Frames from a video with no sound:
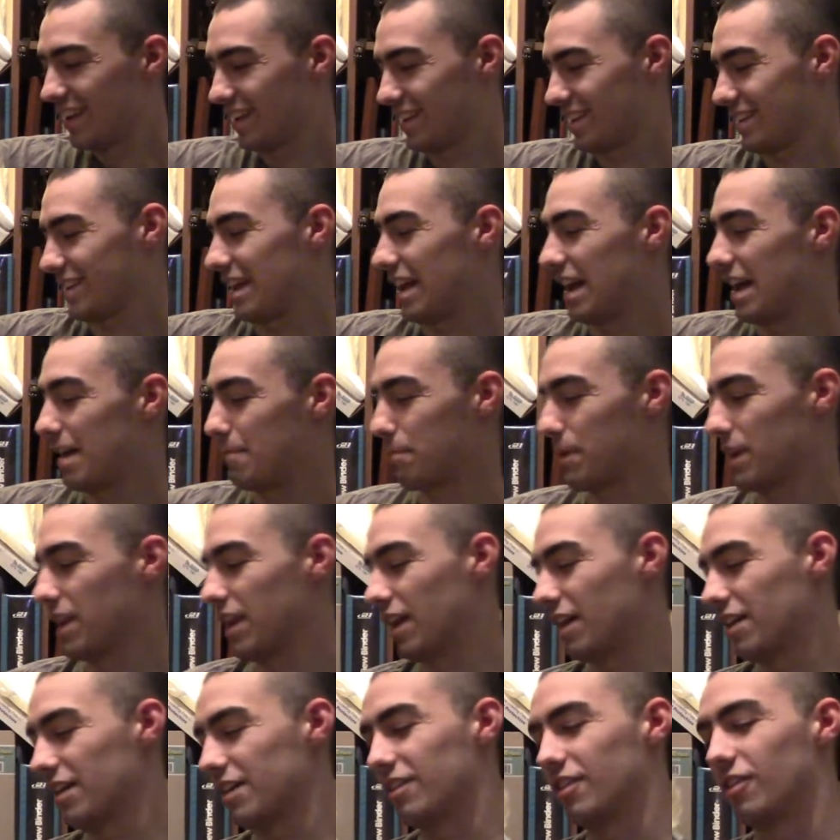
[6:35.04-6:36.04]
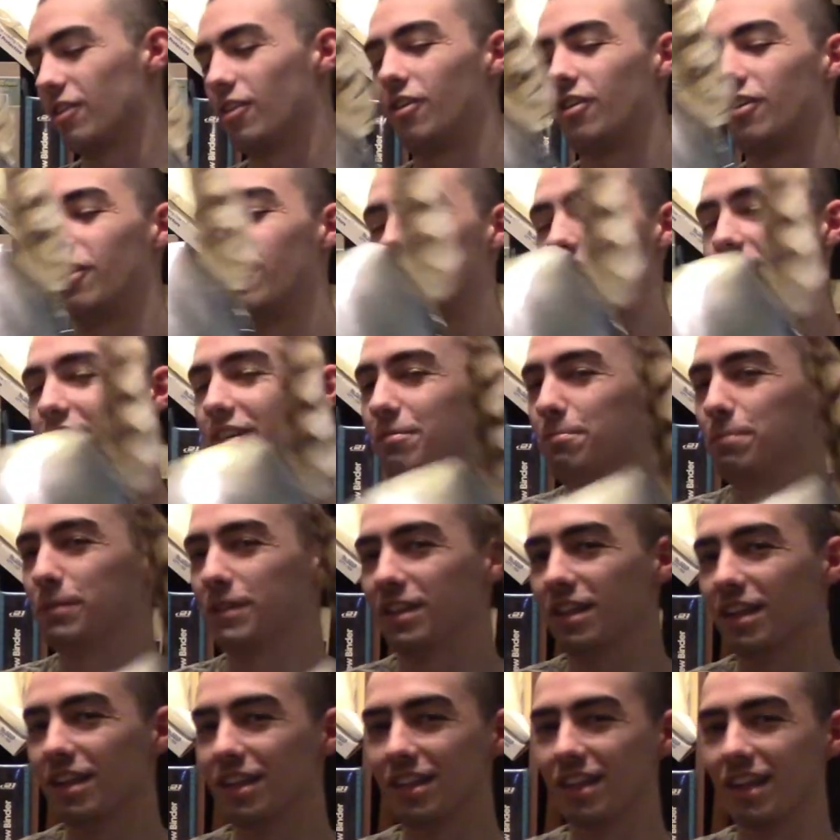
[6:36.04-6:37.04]
But yeah, but
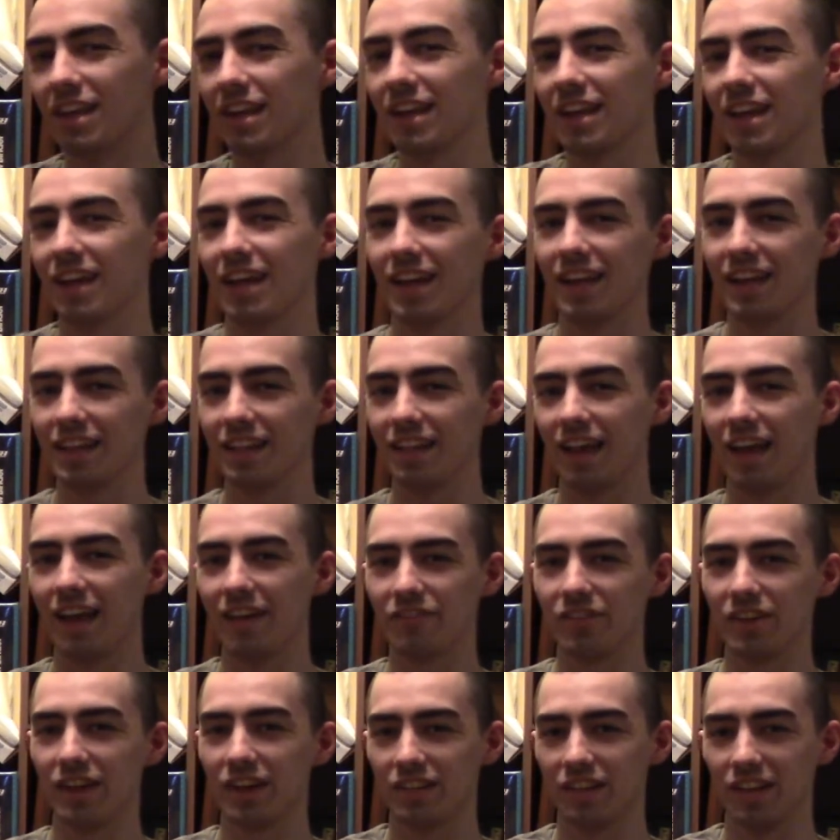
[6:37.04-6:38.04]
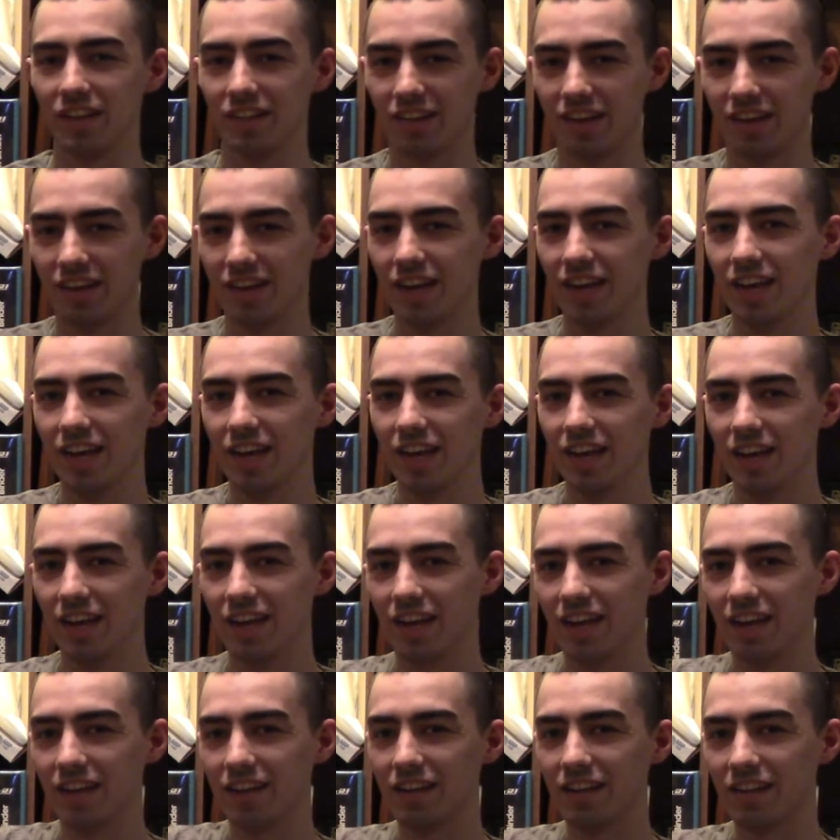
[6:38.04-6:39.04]
this thing is heavy, as I said,
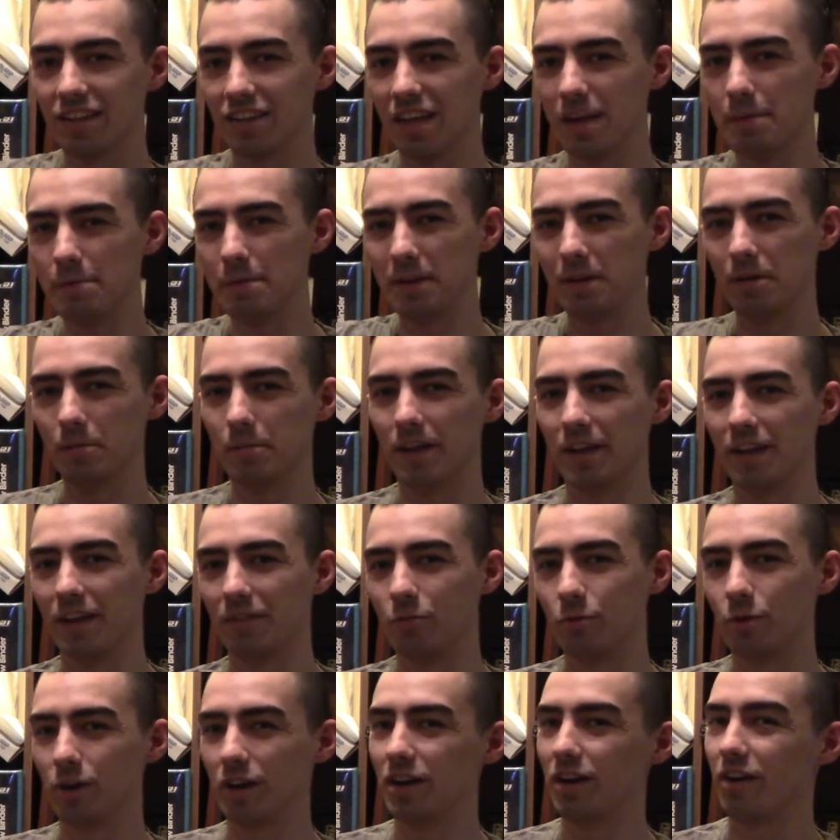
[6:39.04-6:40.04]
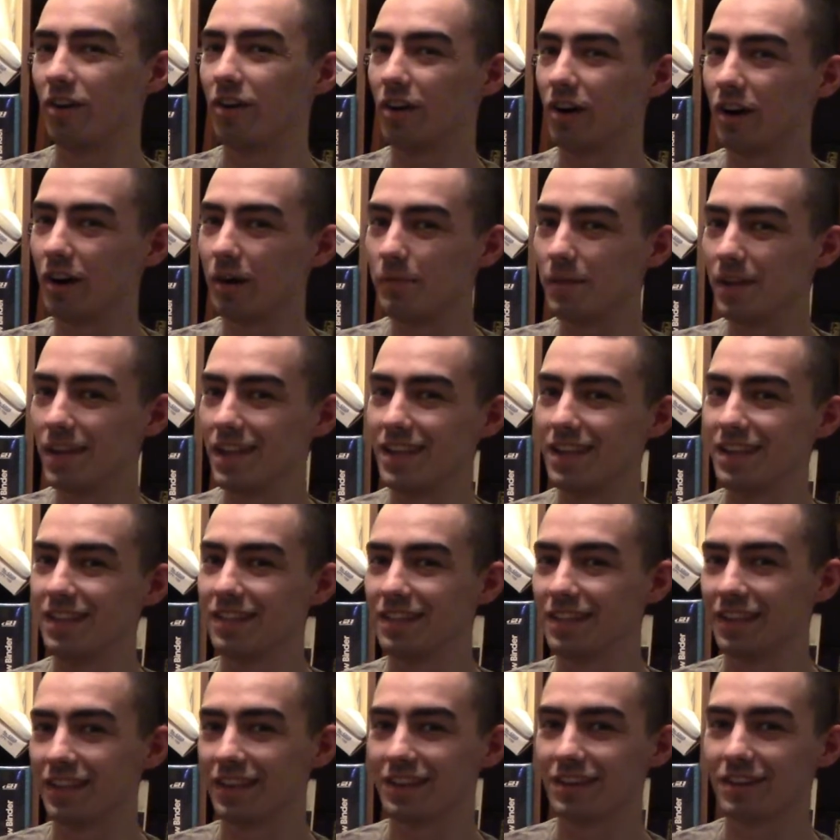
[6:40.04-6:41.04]
and just keeping it on my one arm
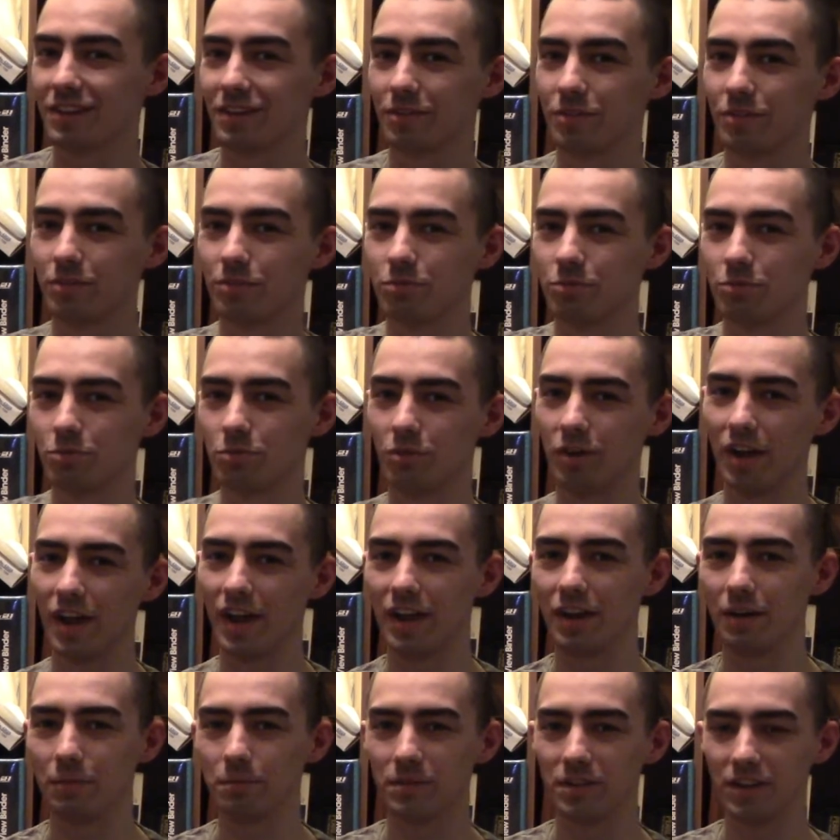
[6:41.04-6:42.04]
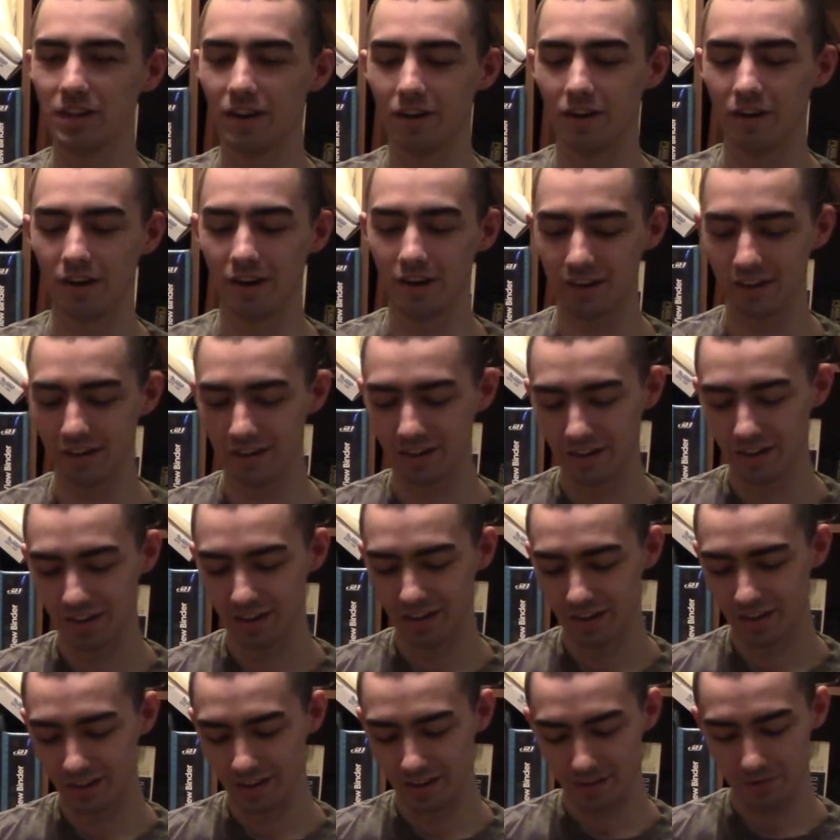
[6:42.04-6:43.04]
is incredibly hard.
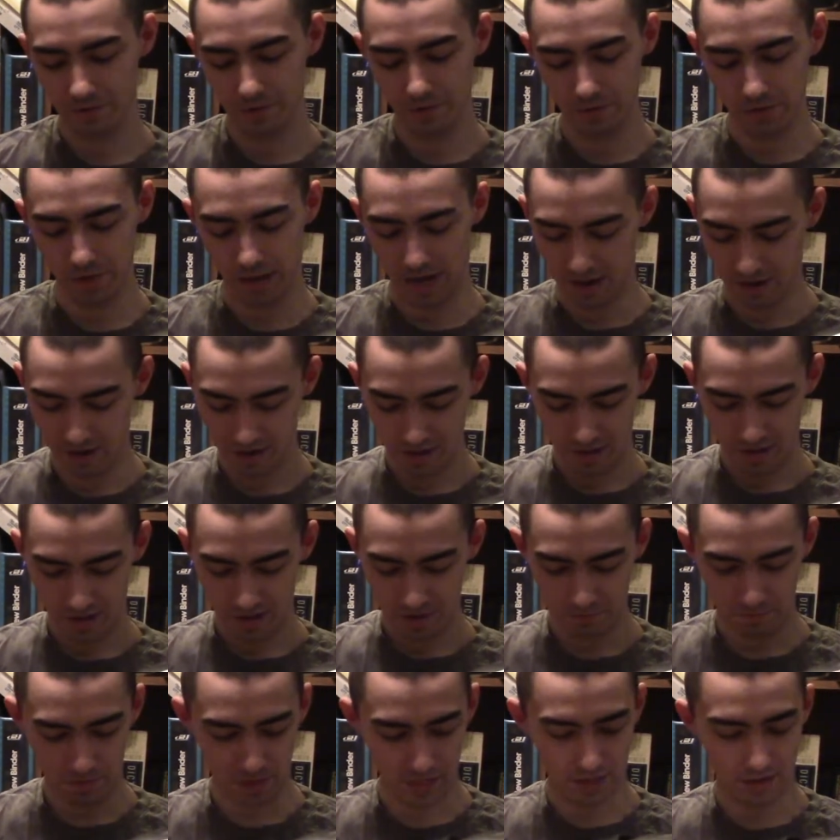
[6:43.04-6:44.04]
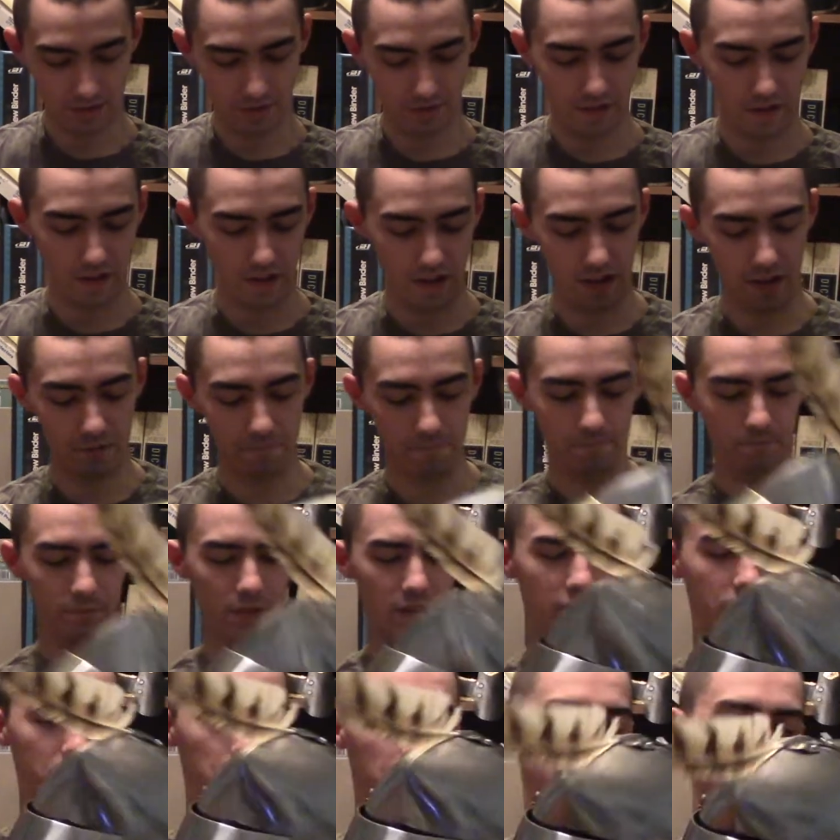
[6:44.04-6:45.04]
So yeah, but
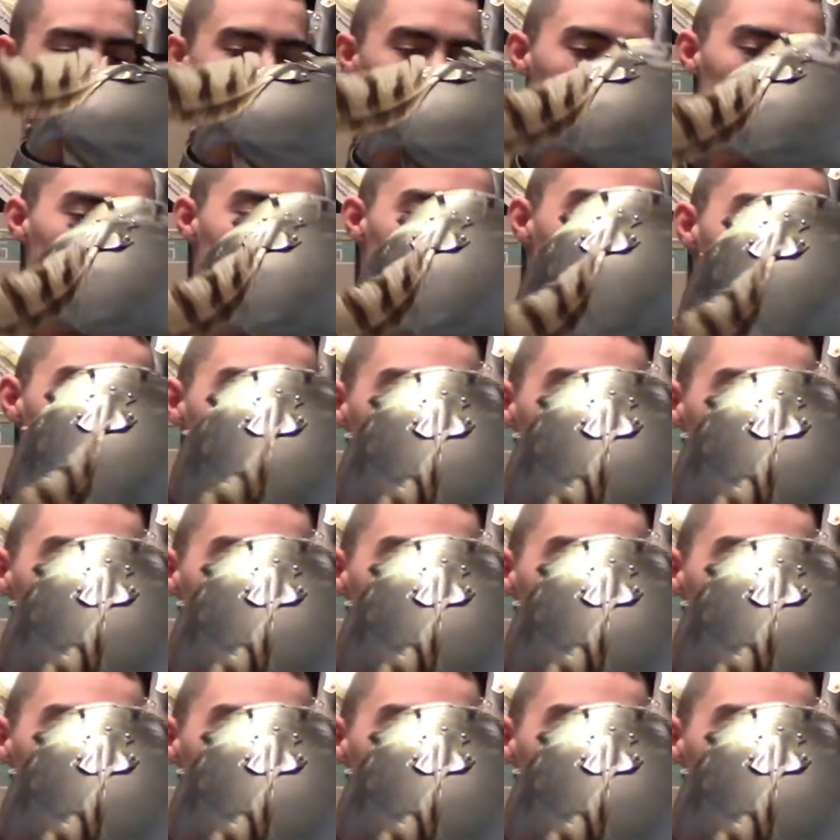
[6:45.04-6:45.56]
many of you might wonder